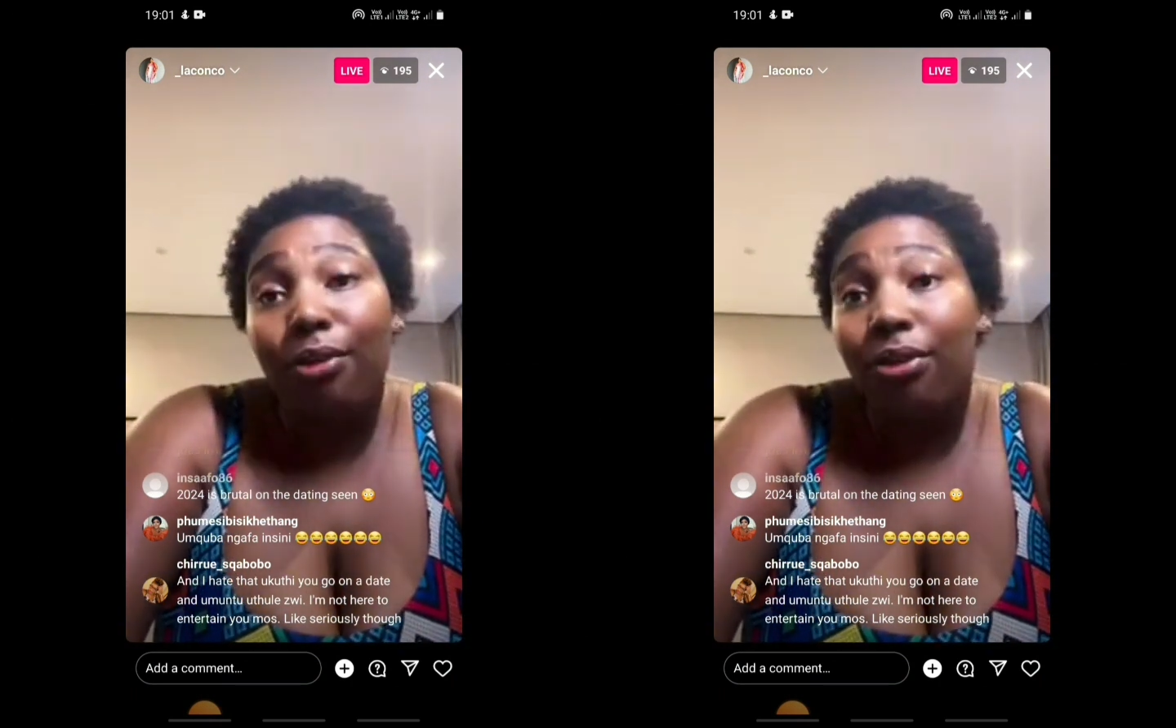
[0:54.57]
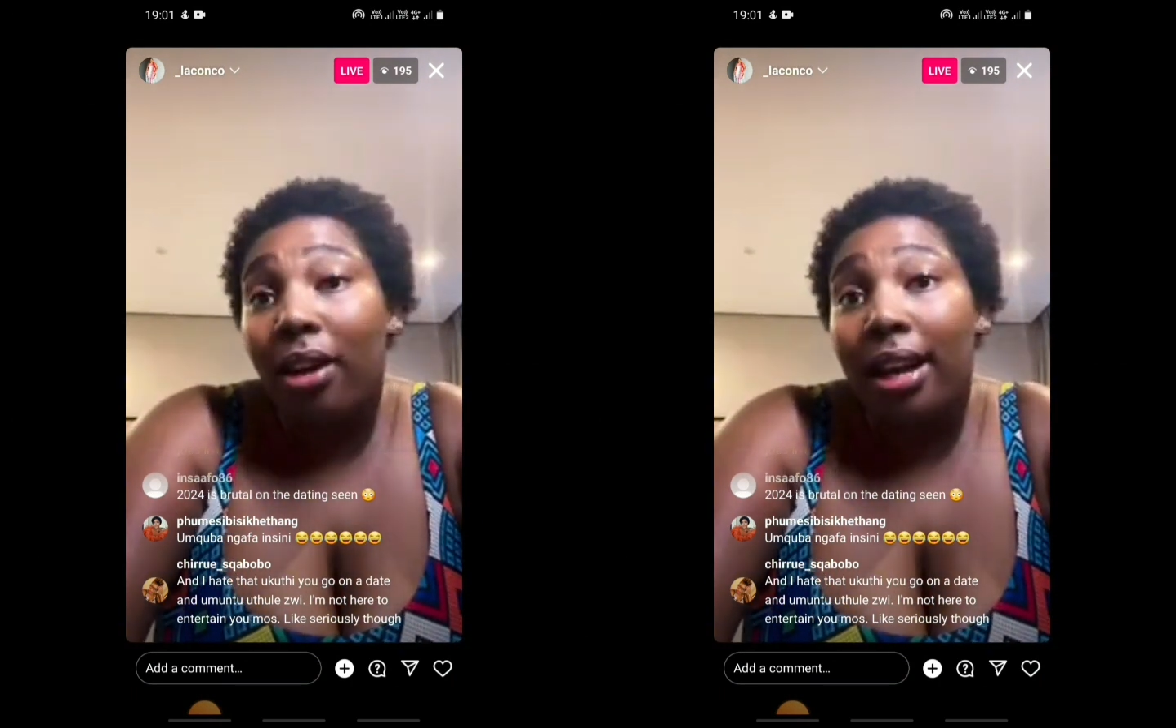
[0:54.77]

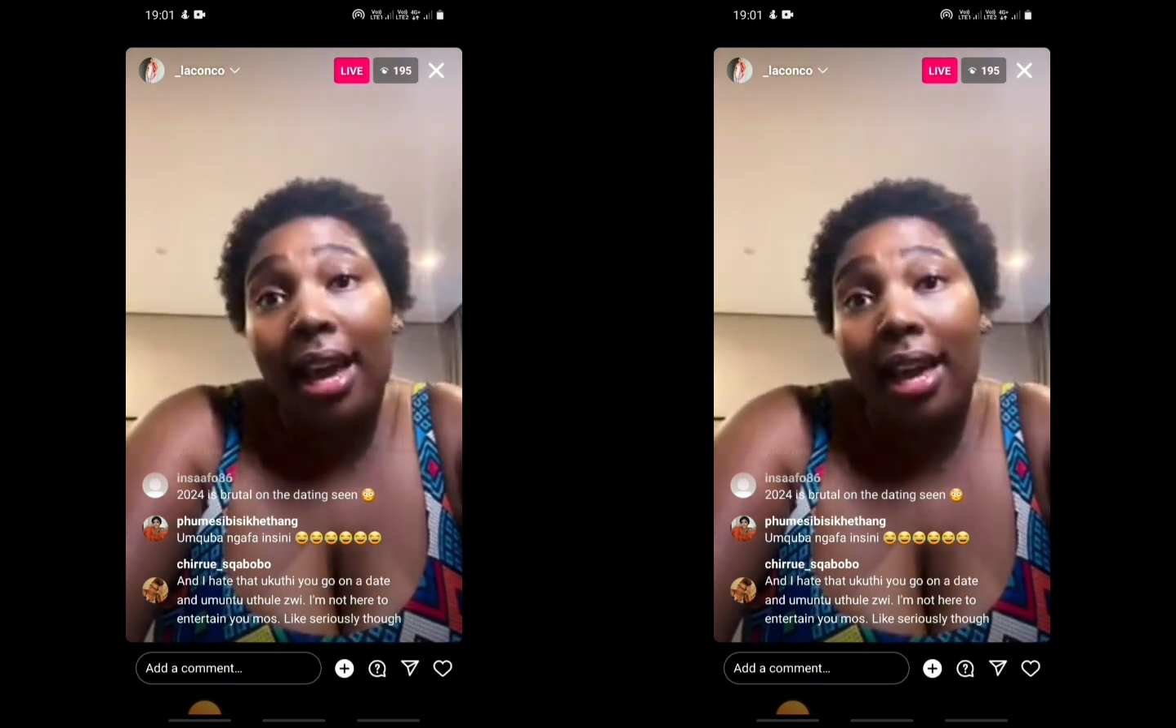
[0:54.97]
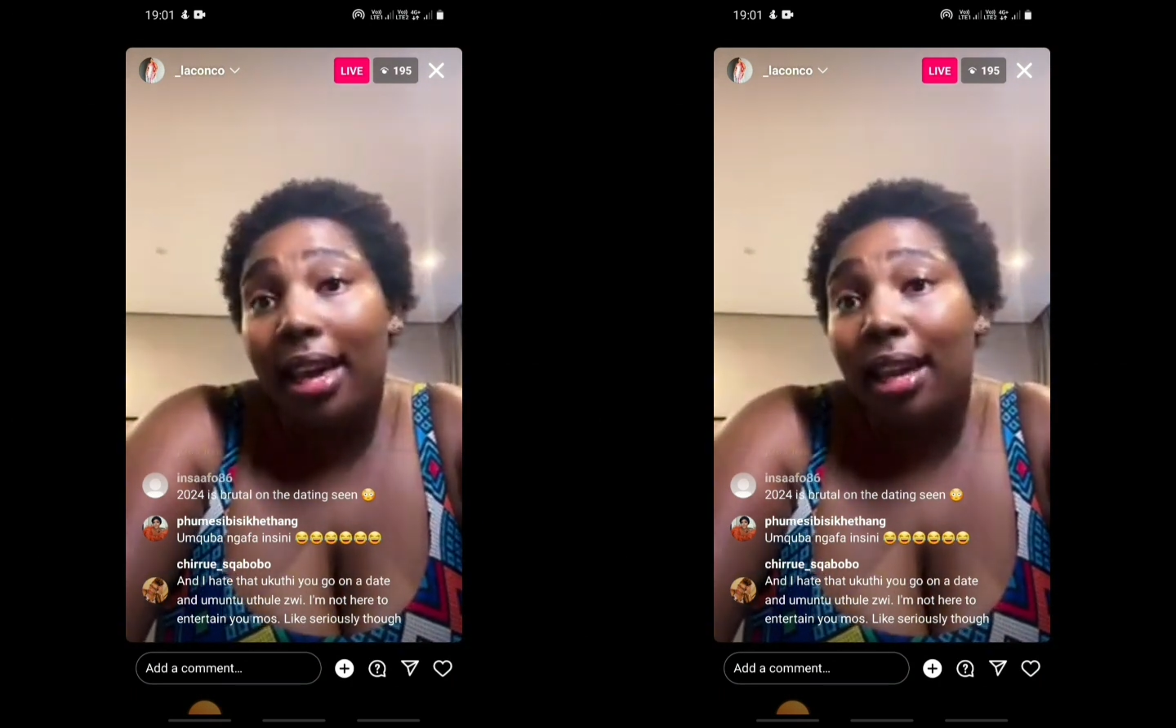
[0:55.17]
if you're a
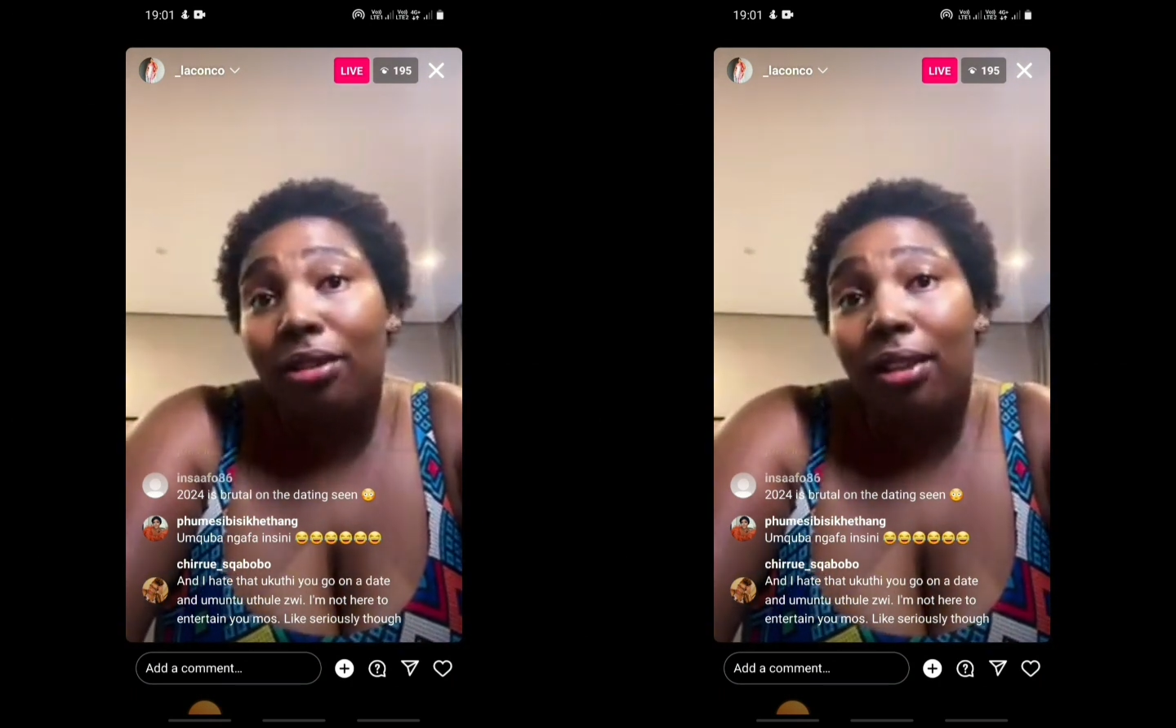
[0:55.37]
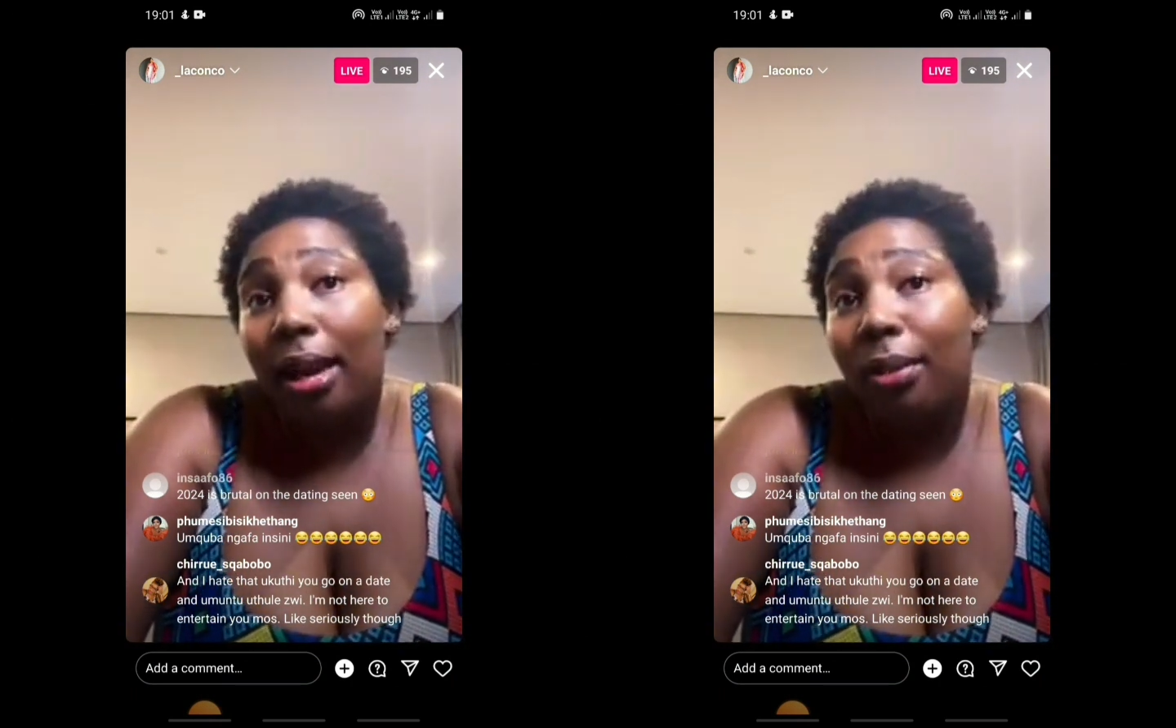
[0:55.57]
guy
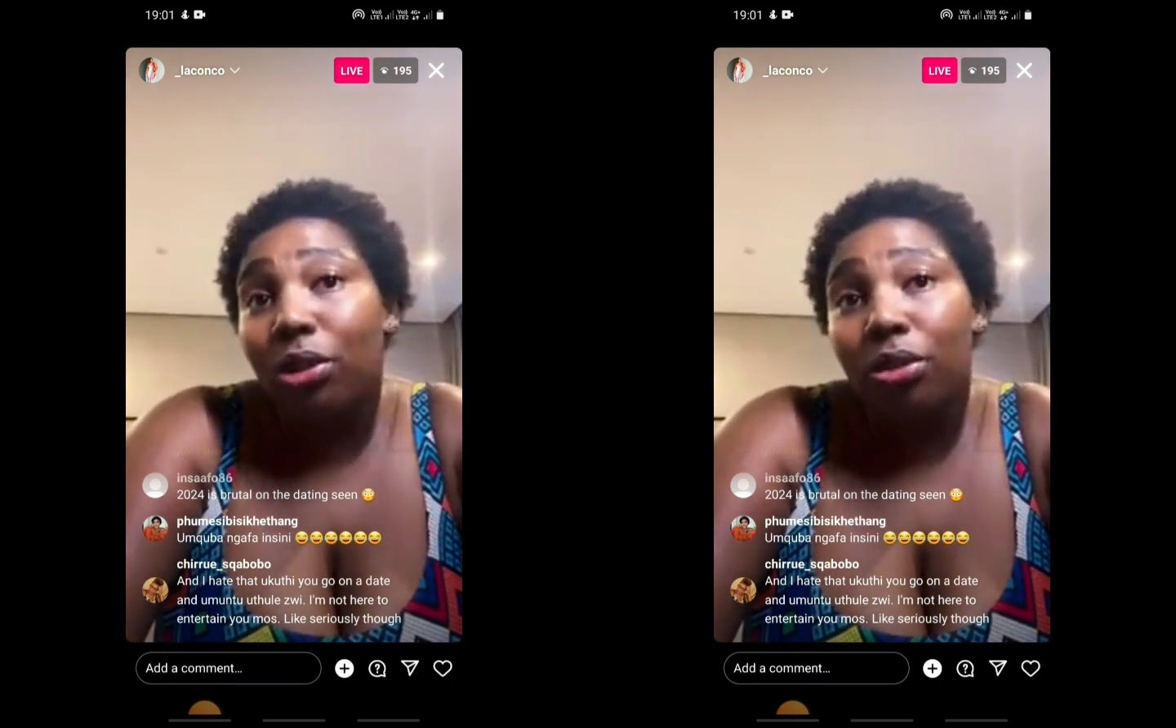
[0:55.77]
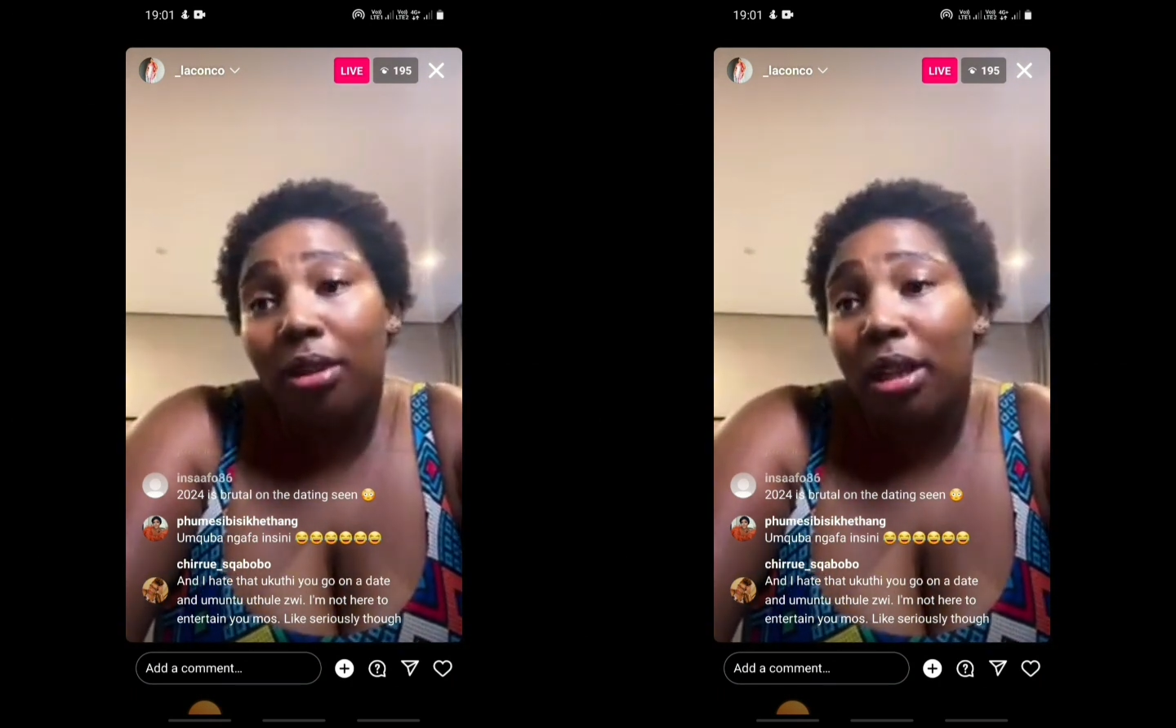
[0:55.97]
and you come
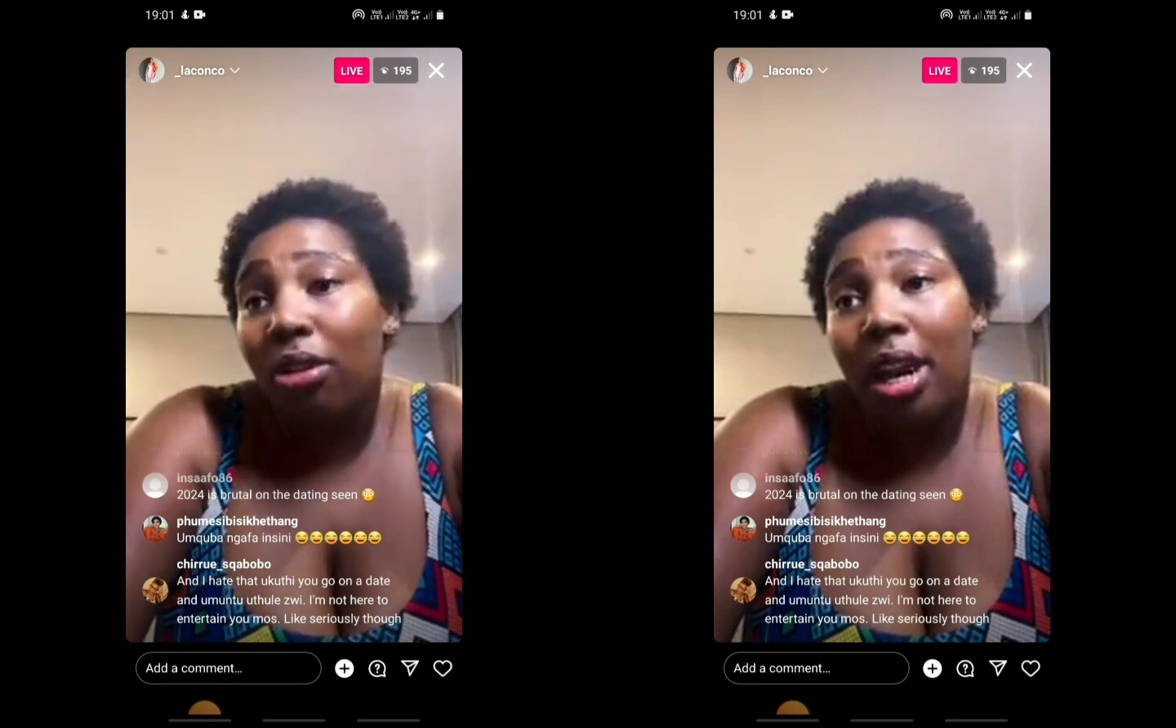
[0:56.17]
to me,